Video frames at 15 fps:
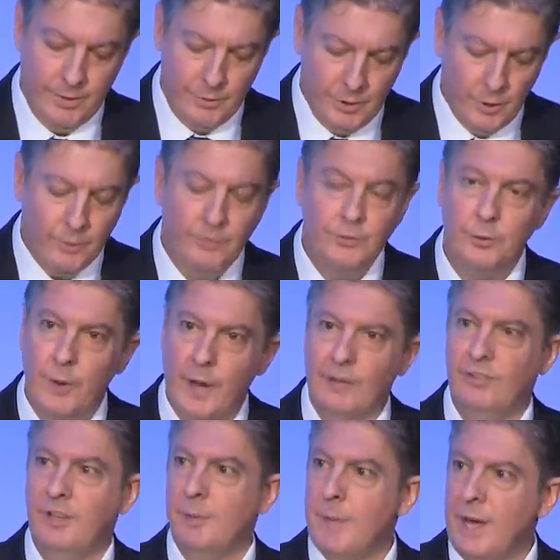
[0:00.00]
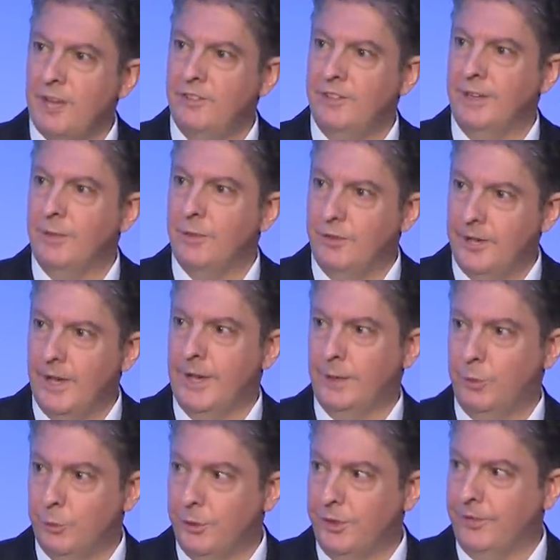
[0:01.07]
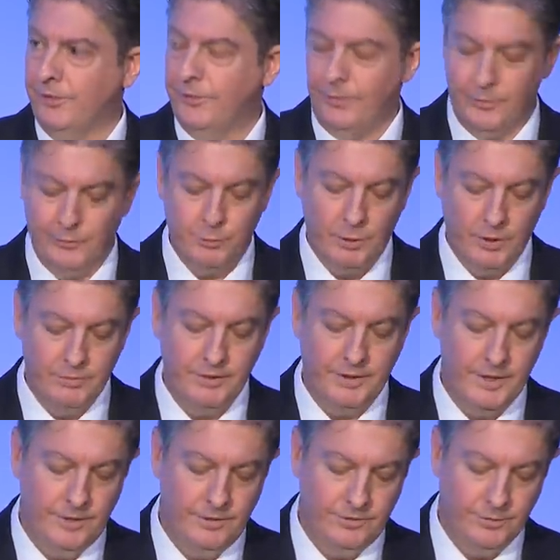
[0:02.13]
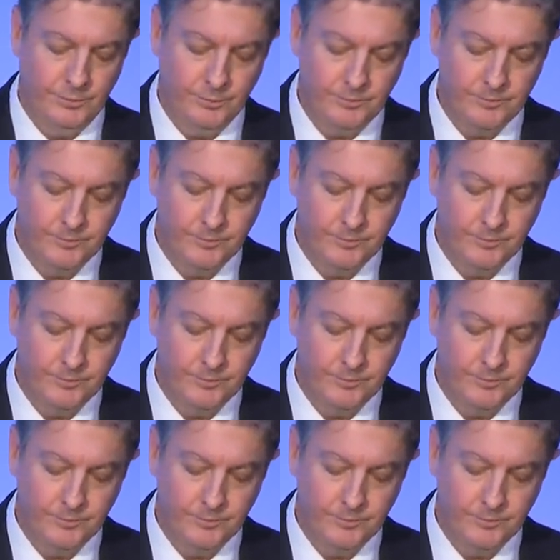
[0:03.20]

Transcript: those who are actually managing the target audience of this qualification.